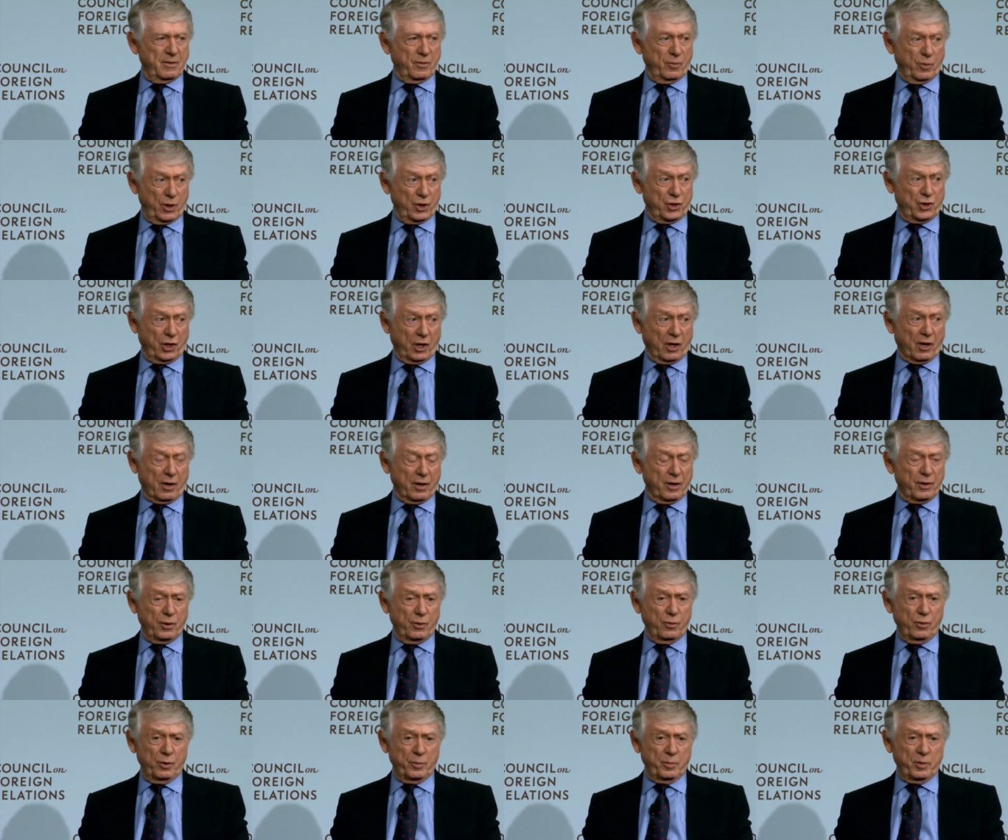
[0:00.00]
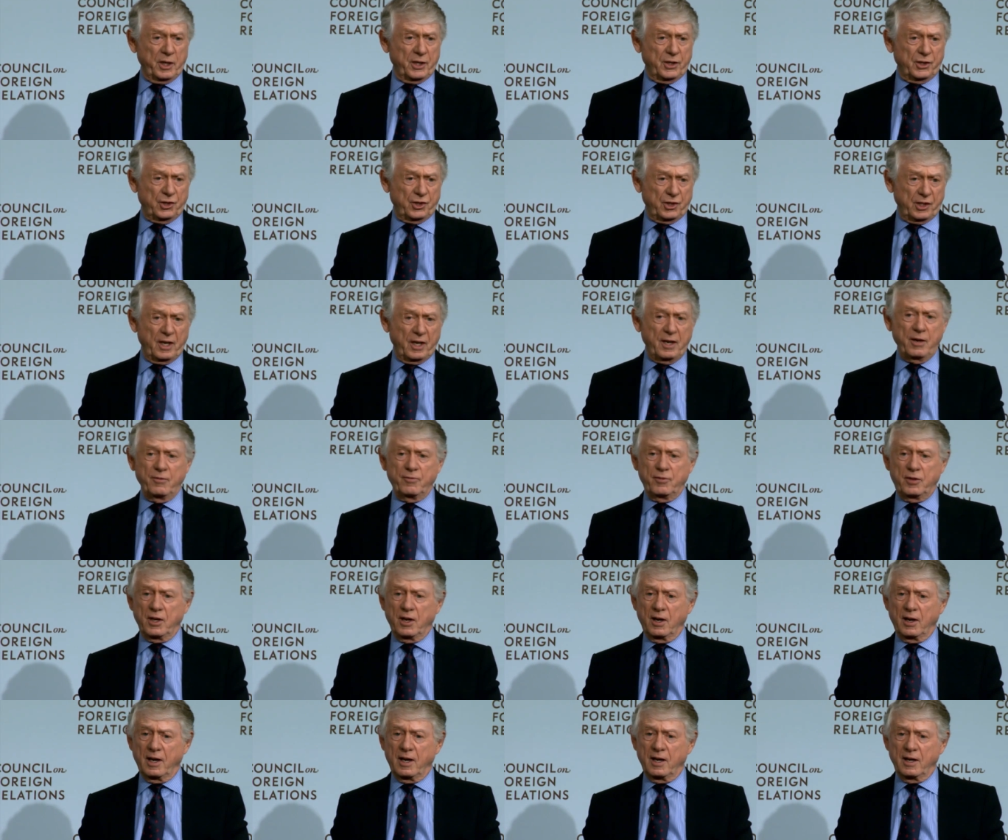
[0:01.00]
which arguably saved
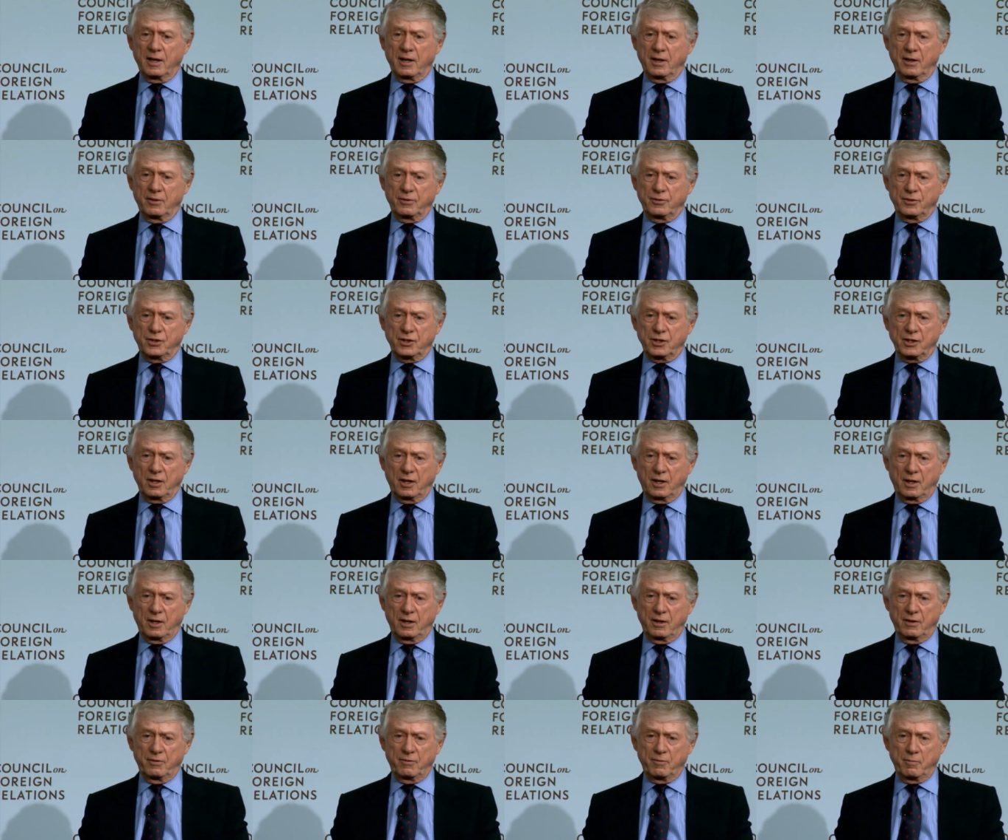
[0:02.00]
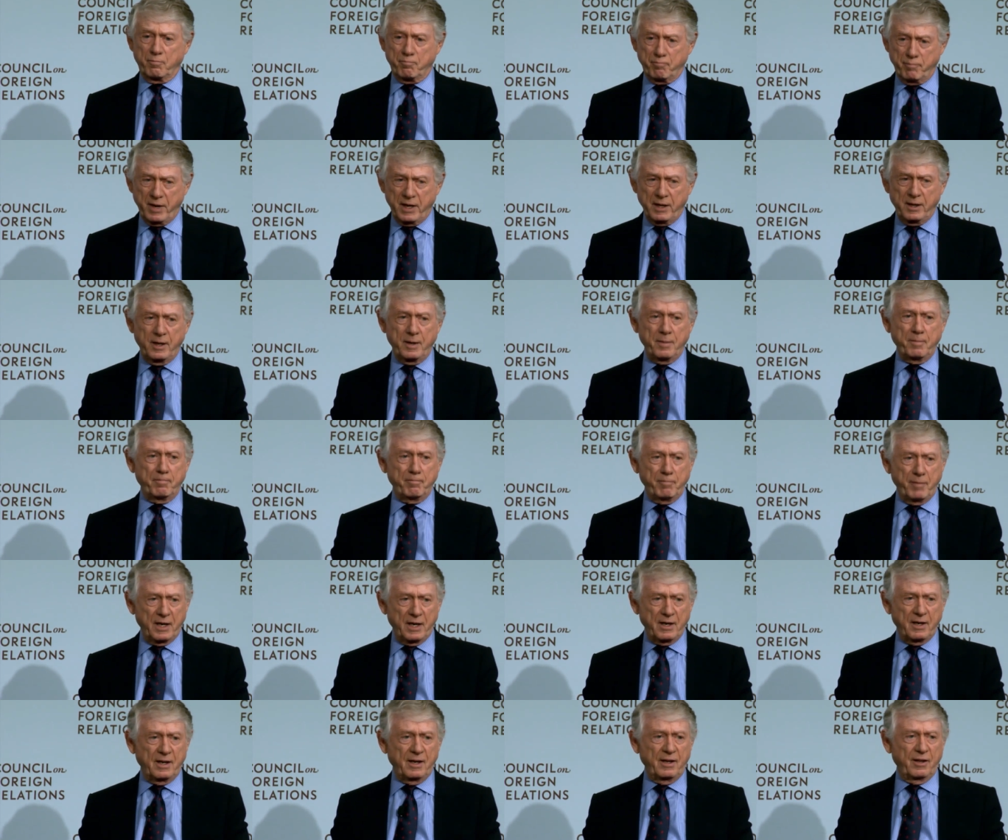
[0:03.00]
the lives of many,
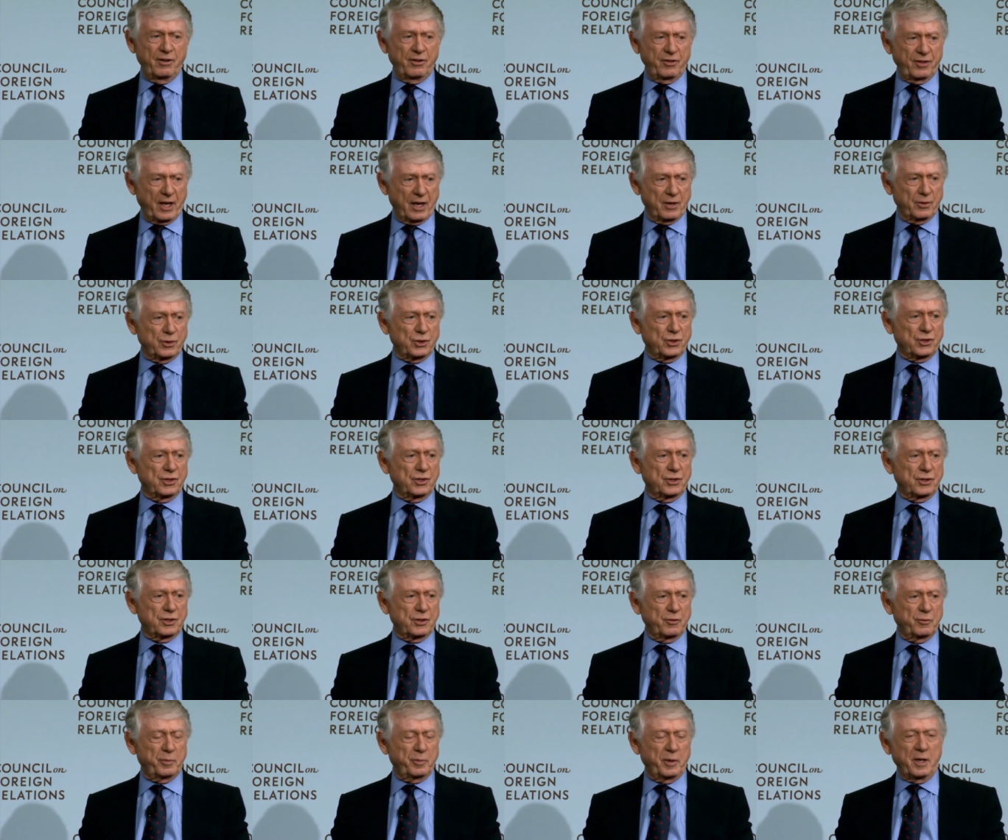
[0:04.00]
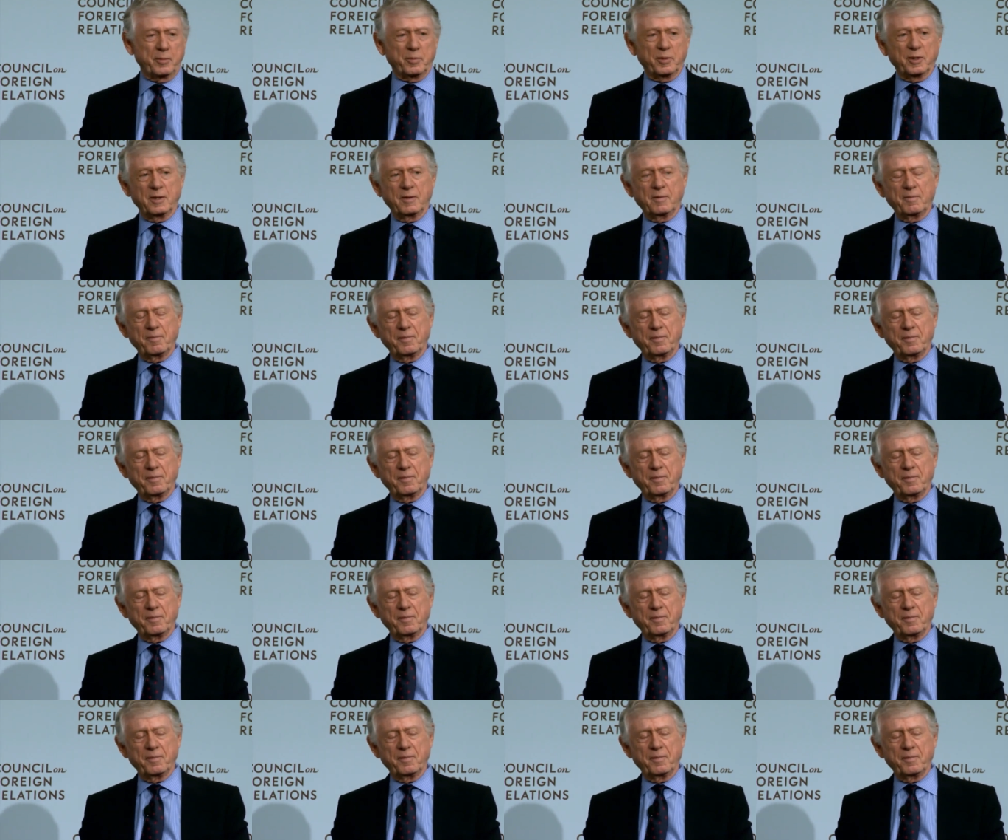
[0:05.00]
many thousands of people.